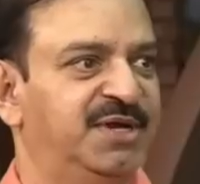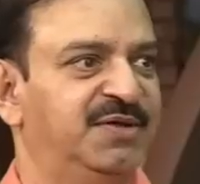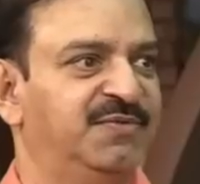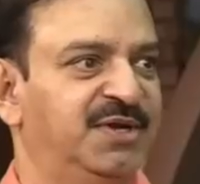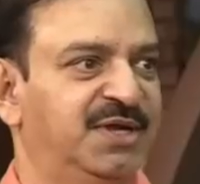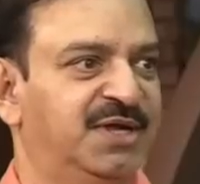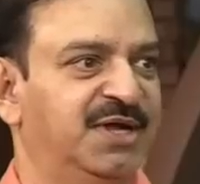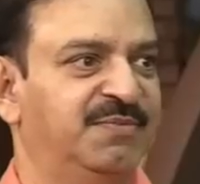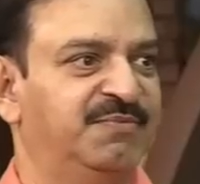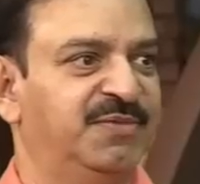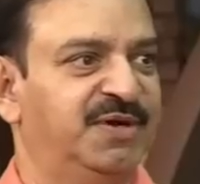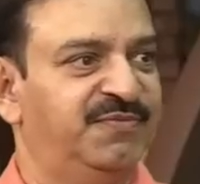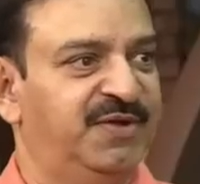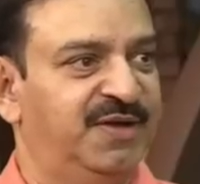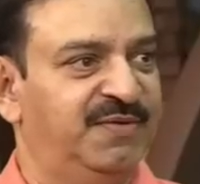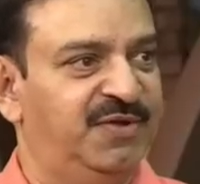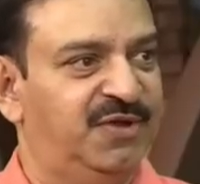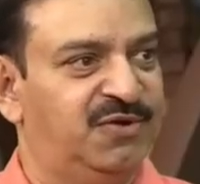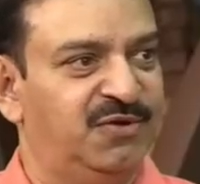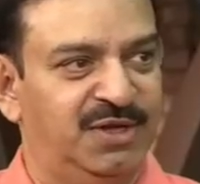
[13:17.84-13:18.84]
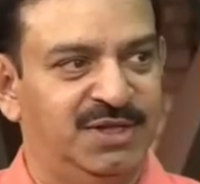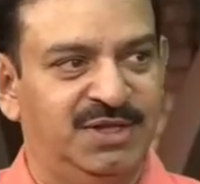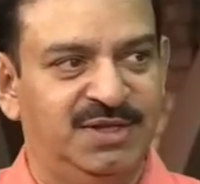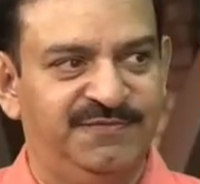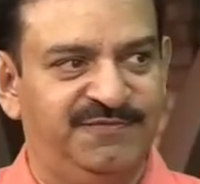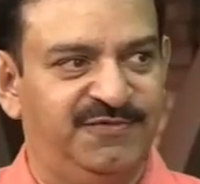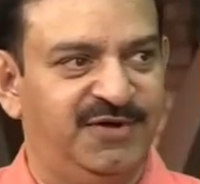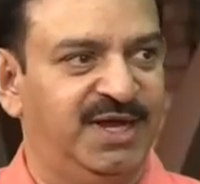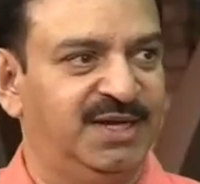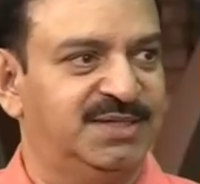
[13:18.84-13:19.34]
will come. But when we call them
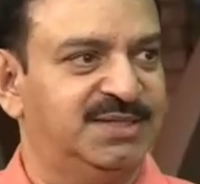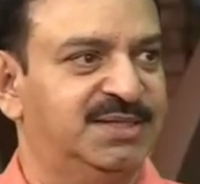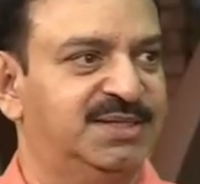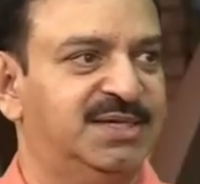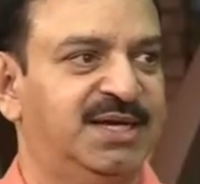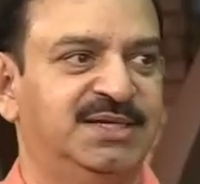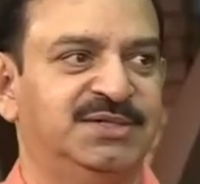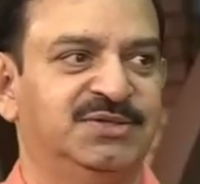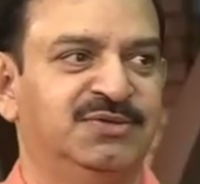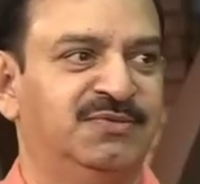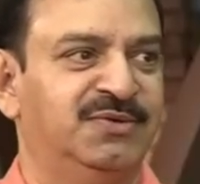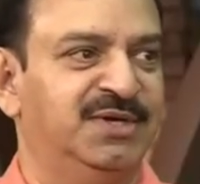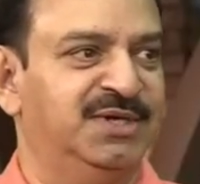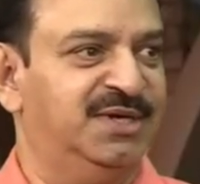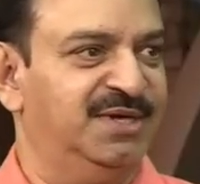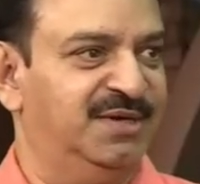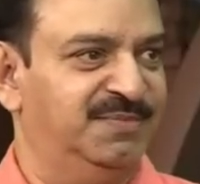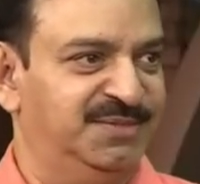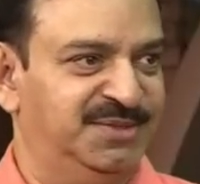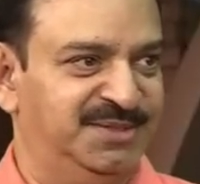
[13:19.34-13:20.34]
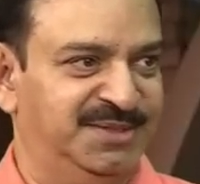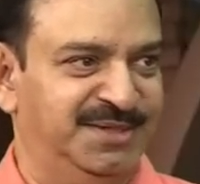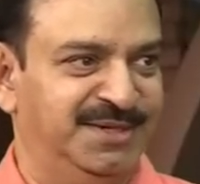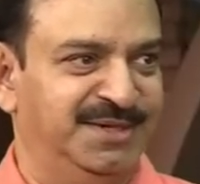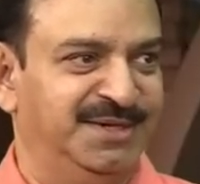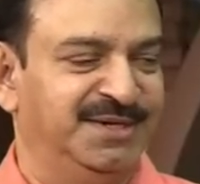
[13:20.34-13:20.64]
for exercise, no one comes.